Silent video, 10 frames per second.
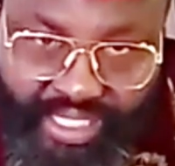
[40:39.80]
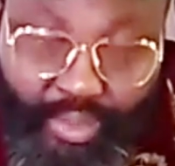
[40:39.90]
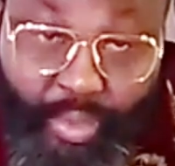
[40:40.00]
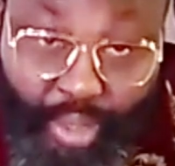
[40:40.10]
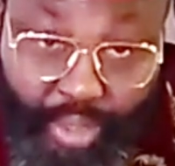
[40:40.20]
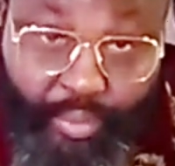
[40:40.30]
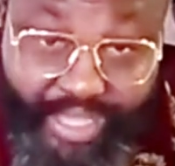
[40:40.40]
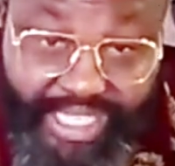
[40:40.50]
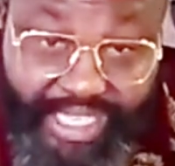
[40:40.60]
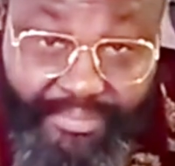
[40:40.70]
We know the
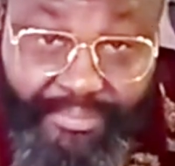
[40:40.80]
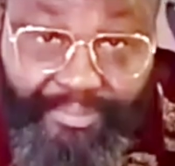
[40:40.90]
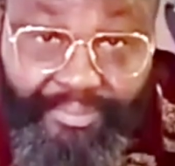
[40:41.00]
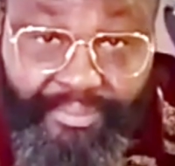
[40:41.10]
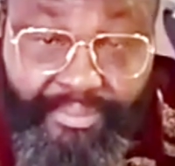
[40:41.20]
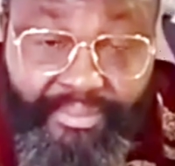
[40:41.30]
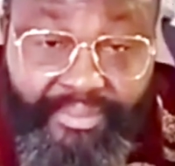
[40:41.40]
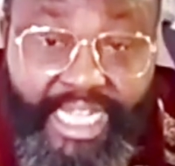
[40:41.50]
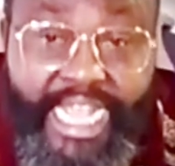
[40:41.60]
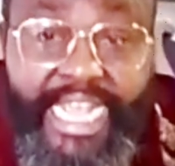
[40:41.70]
reason.
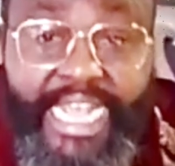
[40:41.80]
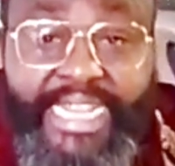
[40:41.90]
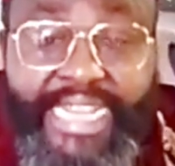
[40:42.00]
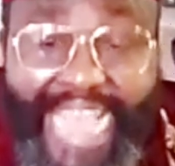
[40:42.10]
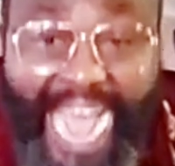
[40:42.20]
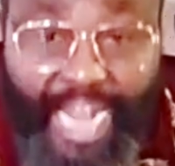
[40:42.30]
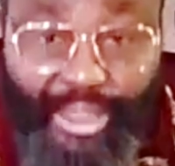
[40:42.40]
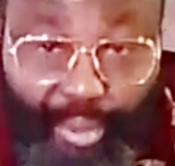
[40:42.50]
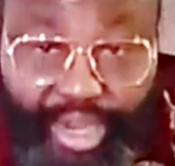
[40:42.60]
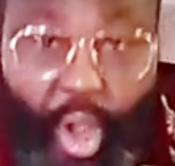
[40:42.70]
They are
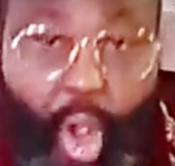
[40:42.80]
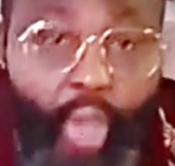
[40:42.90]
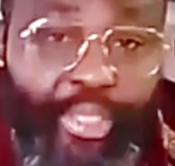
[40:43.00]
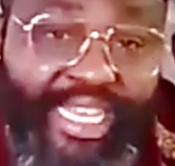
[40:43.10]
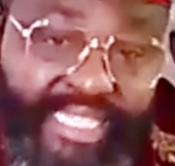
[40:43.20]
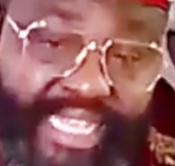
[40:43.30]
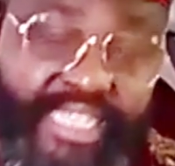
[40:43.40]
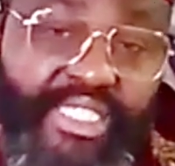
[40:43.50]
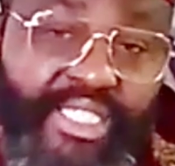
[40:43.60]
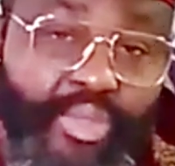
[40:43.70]
doing all these
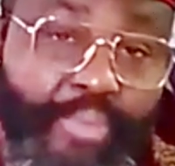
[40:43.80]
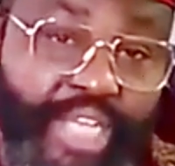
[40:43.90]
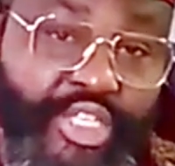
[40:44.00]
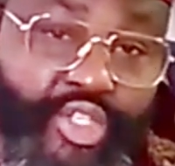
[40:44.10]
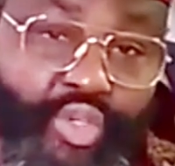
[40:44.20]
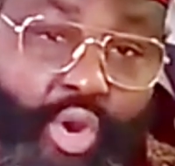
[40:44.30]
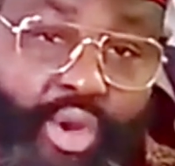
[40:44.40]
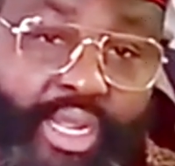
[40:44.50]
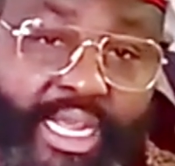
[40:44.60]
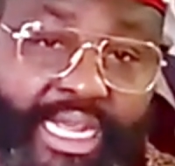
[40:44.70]
things to make sure
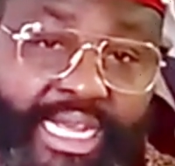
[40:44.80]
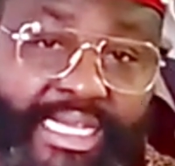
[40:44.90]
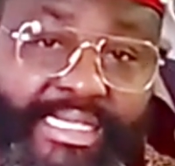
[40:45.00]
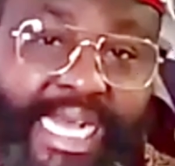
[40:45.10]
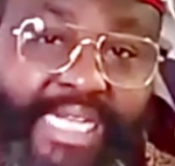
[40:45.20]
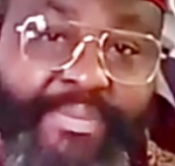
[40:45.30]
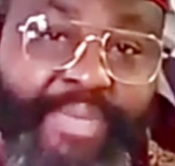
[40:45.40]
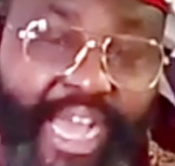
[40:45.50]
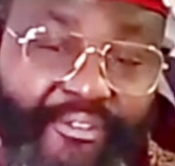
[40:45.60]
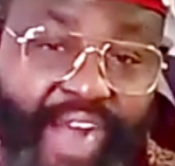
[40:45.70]
that
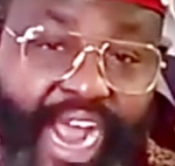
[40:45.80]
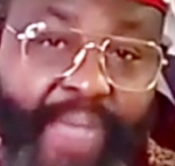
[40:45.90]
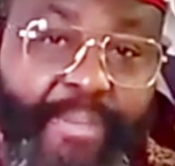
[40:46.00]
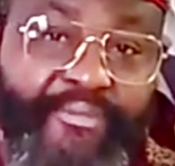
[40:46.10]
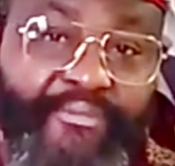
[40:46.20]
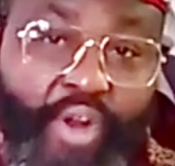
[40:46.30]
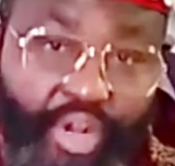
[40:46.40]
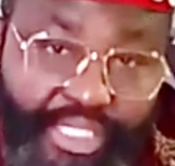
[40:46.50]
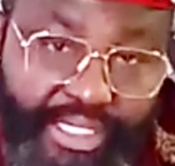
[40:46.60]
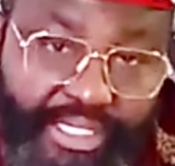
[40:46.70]
Biafra have been
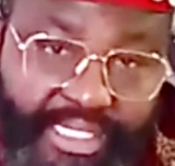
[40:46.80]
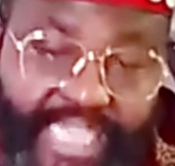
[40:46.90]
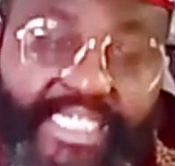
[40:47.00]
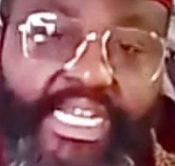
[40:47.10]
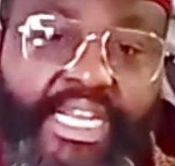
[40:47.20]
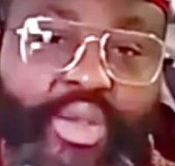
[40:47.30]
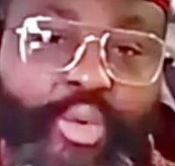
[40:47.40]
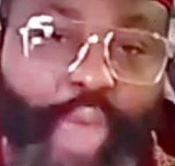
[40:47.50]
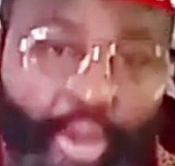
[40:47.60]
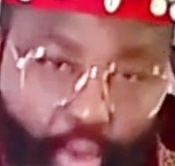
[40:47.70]
forgotten. That we
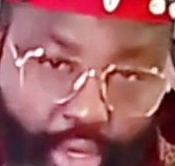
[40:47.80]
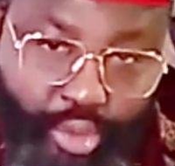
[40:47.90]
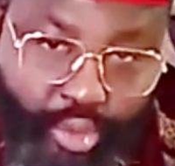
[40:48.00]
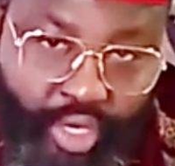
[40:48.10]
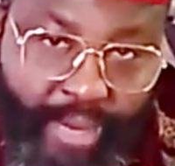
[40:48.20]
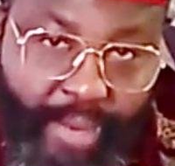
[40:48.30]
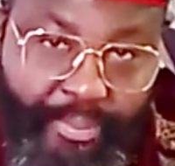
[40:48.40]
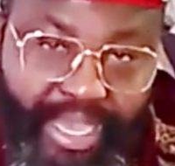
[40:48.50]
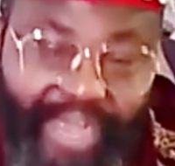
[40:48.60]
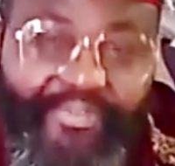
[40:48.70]
are not going to talk about
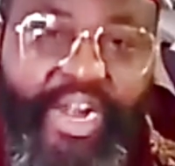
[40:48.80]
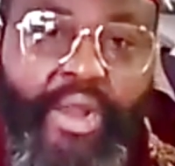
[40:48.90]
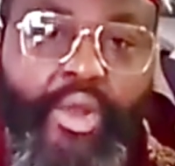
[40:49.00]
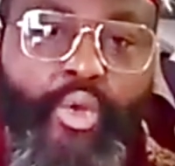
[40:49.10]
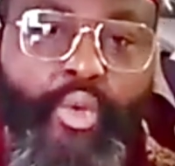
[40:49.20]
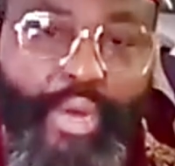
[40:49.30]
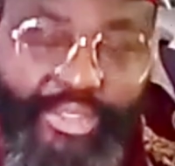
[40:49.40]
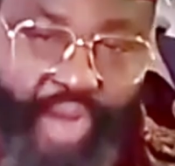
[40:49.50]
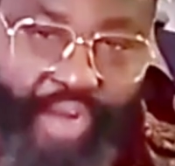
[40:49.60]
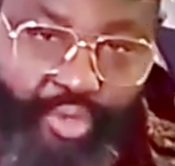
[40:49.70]
Biafra. We
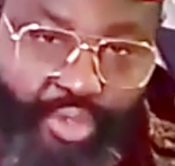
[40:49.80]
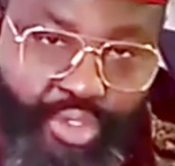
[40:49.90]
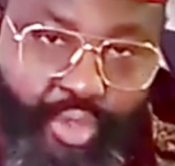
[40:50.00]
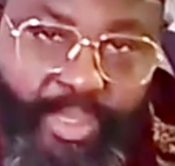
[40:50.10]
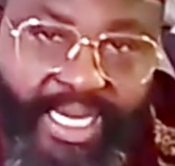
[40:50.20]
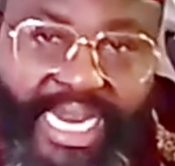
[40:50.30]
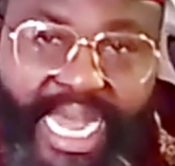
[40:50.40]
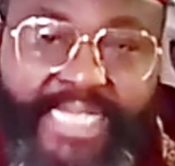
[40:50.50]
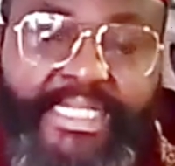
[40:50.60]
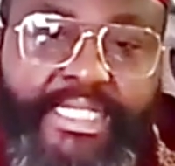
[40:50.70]
travel to Yoruba
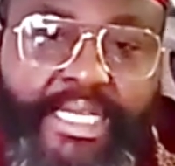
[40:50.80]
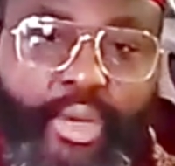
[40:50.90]
land. We